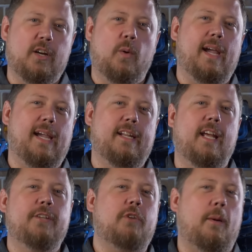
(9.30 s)
go ahead
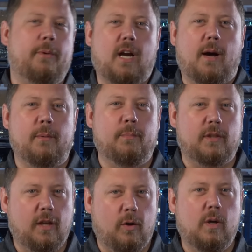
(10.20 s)
and drop a comment
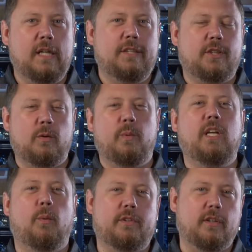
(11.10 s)
below so that we
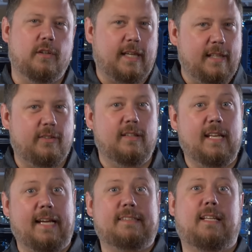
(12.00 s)
know what to look into
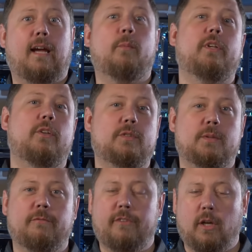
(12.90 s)
next time we do
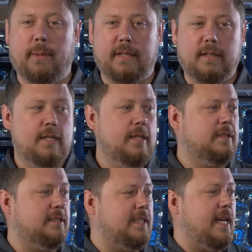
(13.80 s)
some filming.
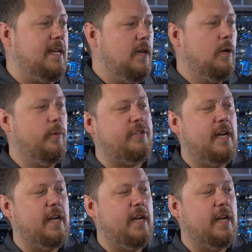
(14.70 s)
Today, we've